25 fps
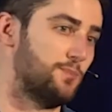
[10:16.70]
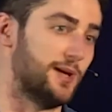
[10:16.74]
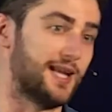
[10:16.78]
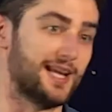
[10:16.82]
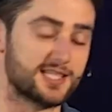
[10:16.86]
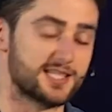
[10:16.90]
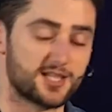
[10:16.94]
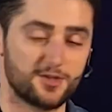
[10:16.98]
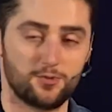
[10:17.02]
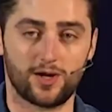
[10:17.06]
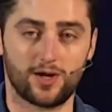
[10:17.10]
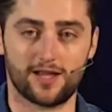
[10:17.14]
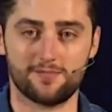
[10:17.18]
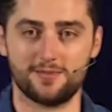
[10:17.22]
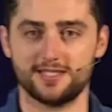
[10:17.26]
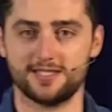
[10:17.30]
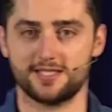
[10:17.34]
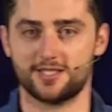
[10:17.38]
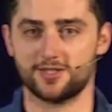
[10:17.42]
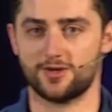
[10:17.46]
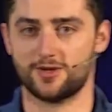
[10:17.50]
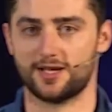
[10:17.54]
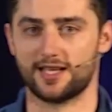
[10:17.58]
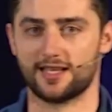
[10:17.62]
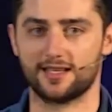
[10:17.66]
But actually, what I've been
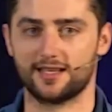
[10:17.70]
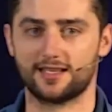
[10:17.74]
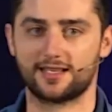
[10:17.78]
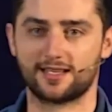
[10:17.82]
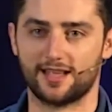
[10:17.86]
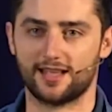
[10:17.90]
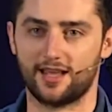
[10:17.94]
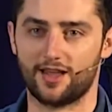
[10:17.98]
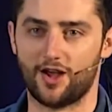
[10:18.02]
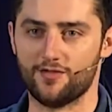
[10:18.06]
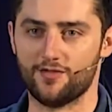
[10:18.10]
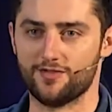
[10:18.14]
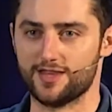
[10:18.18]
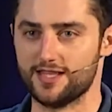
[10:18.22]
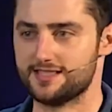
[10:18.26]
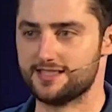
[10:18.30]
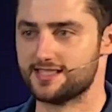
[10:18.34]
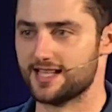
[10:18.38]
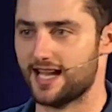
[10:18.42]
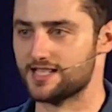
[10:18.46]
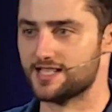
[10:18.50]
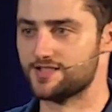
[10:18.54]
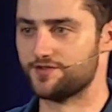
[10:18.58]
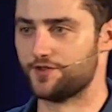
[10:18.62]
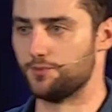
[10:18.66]
doing over
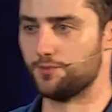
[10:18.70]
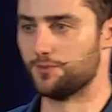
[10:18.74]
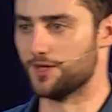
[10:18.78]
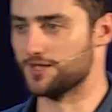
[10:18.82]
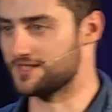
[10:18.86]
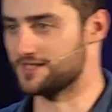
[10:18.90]
these last few